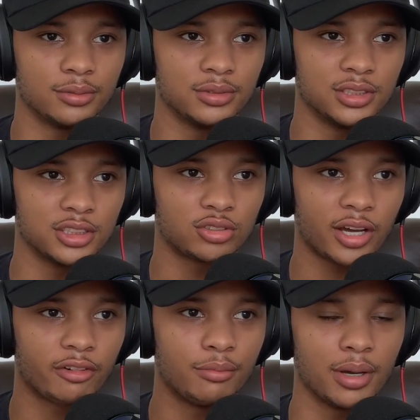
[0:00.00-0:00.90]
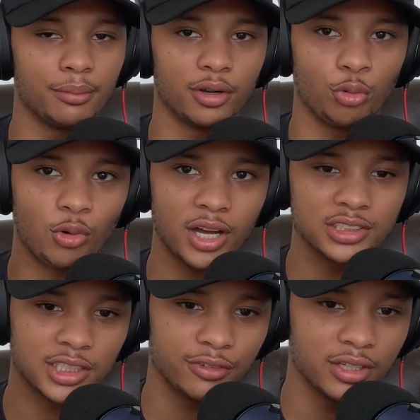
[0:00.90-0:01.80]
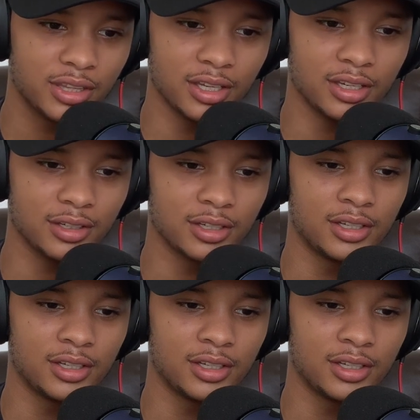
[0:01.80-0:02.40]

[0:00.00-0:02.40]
just try to remember to watch everything